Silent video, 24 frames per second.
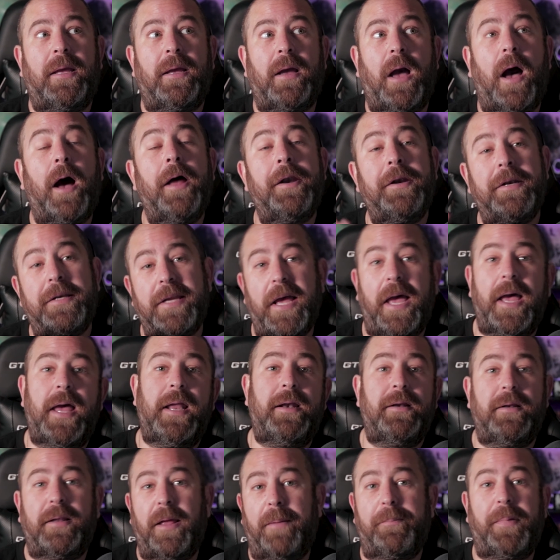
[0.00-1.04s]

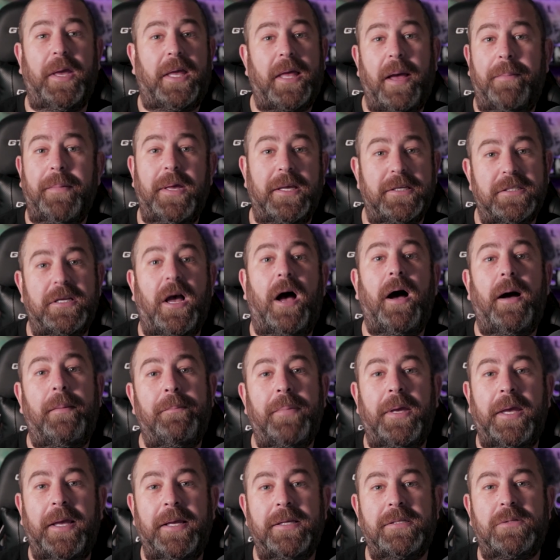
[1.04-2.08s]
undead becoming
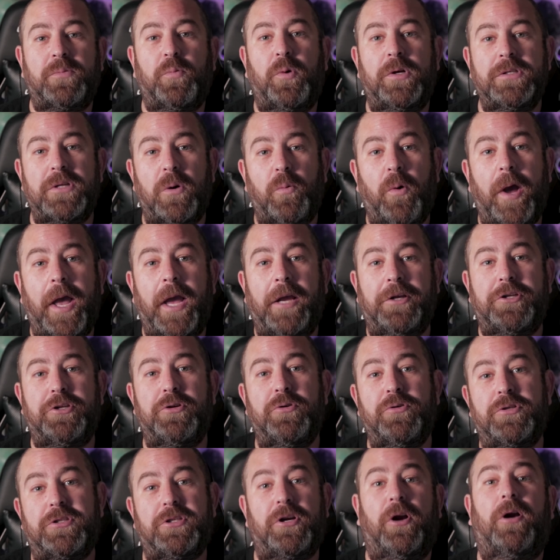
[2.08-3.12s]
zombies was a way to
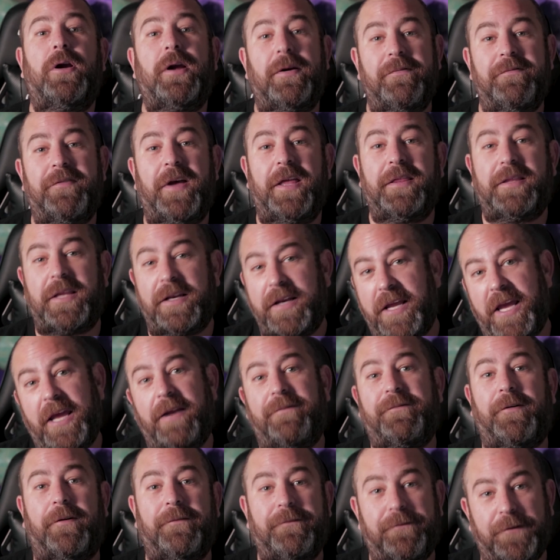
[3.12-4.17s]
circumvent the need
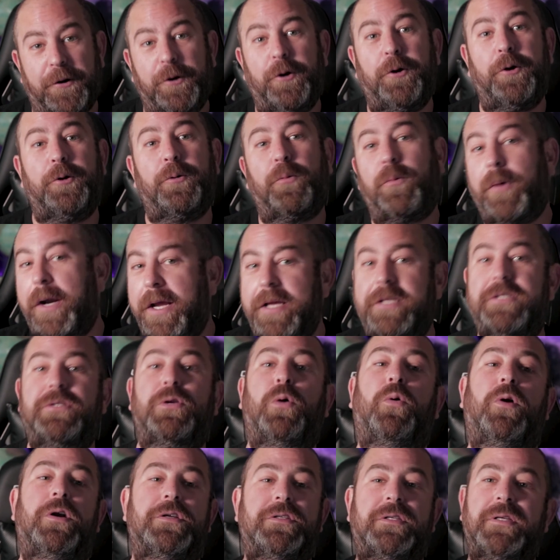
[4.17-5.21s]
for food,
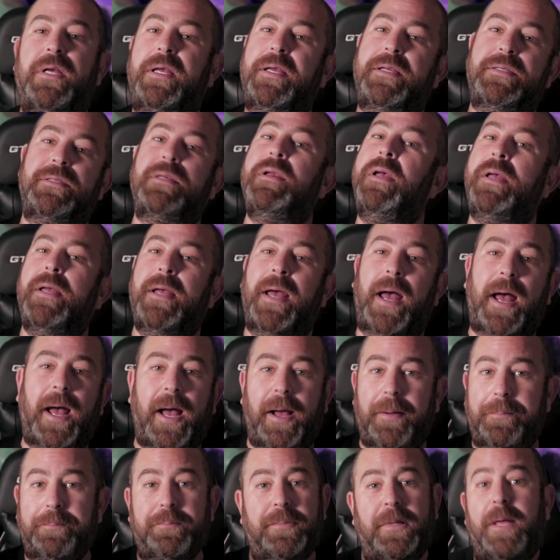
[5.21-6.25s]
resources,
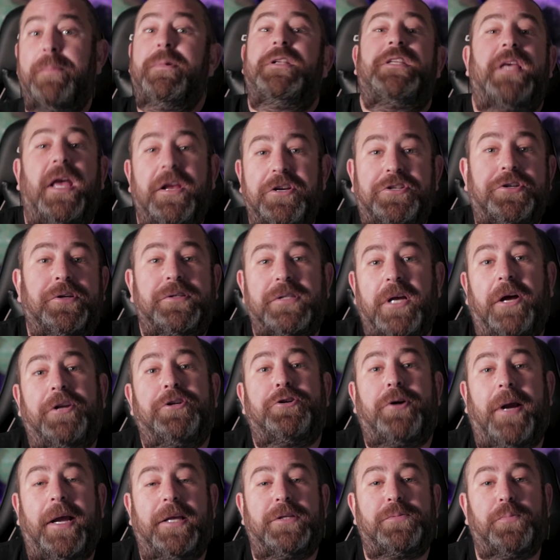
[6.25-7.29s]
limitations on
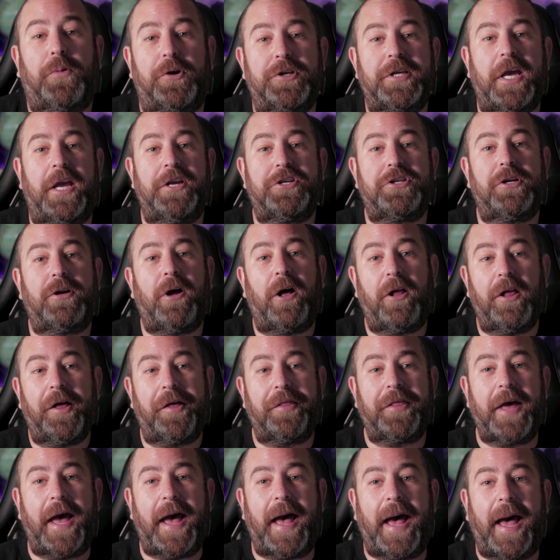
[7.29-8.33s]
transportation, all of
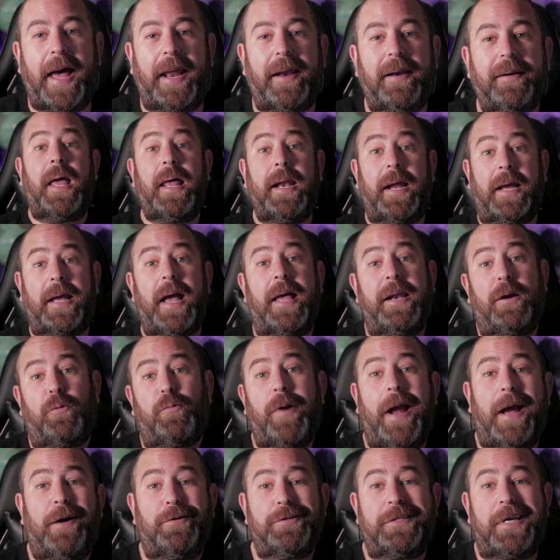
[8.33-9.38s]
that. And it kind of
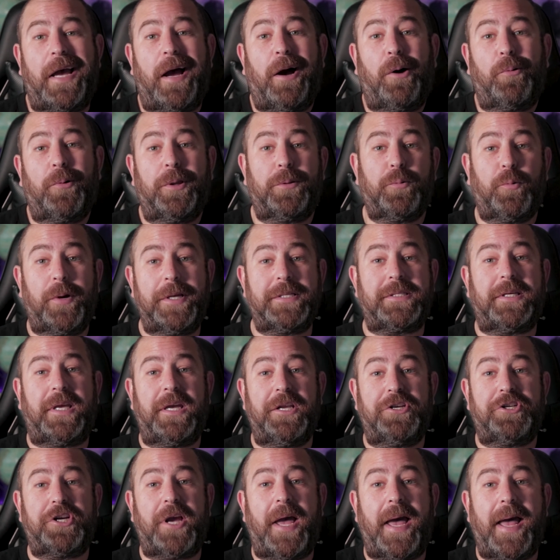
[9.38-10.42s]
rounds out with Whiskey
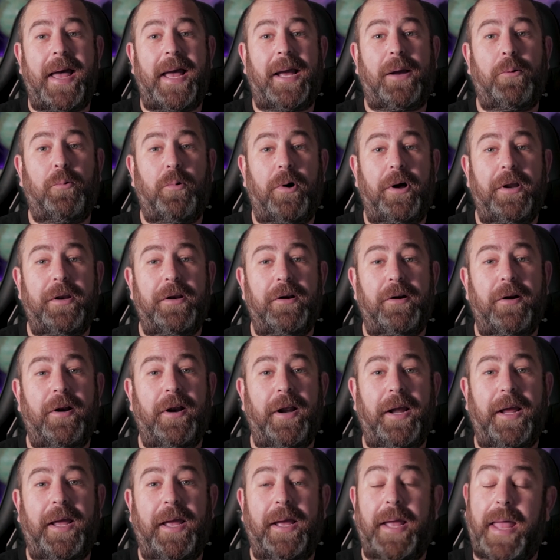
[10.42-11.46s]
Jack
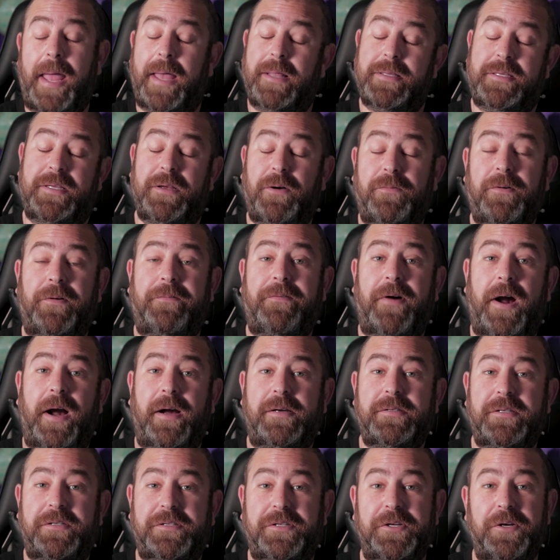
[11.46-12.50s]
wondering, and Silver
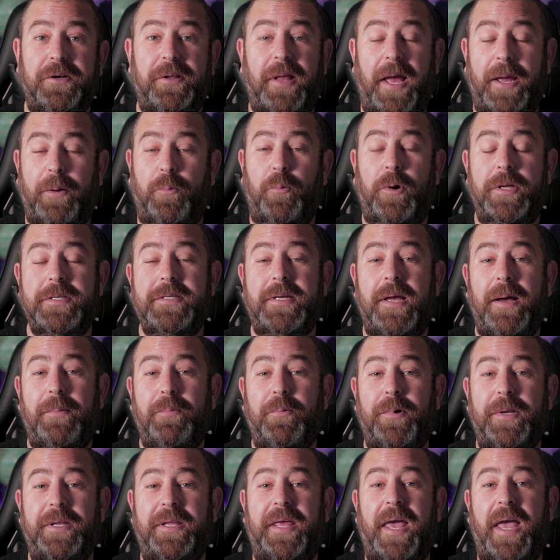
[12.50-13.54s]
Fox too, like, what's up
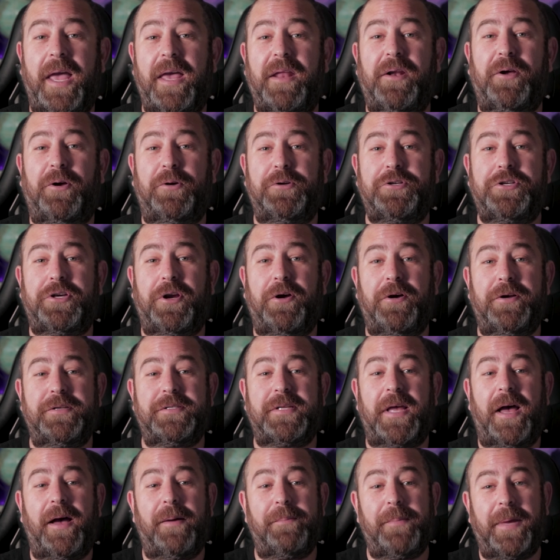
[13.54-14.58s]
when Gano shows
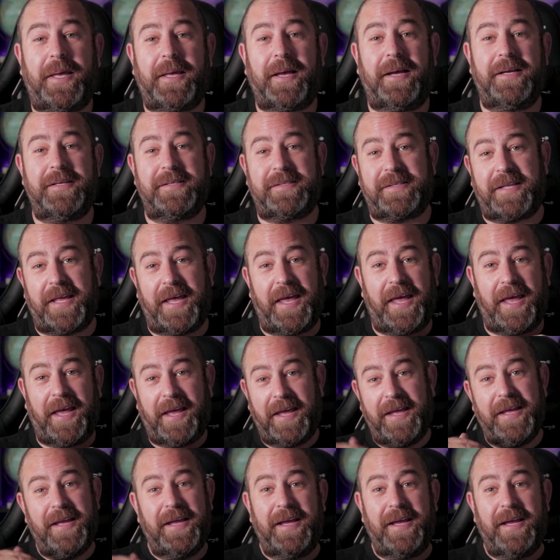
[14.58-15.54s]
up, because they